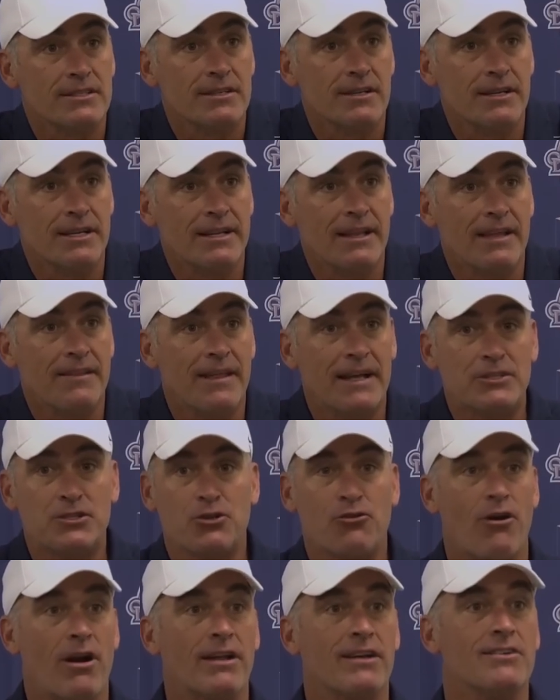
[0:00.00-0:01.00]
I mean, that's
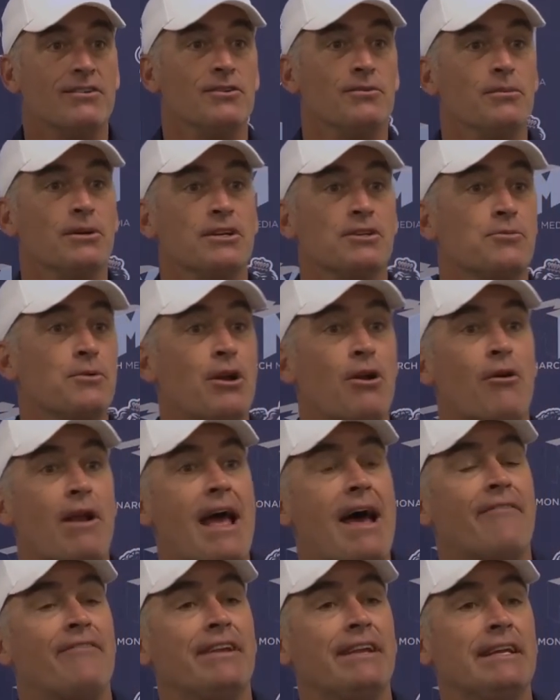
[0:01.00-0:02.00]
critical because we don't
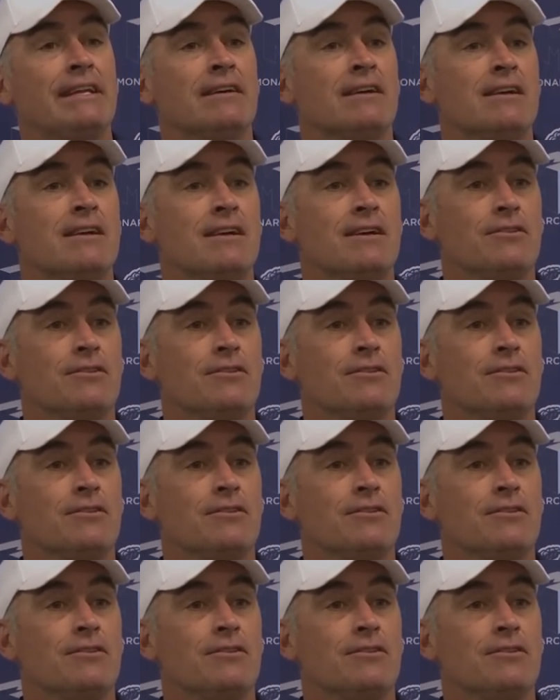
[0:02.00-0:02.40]
have any,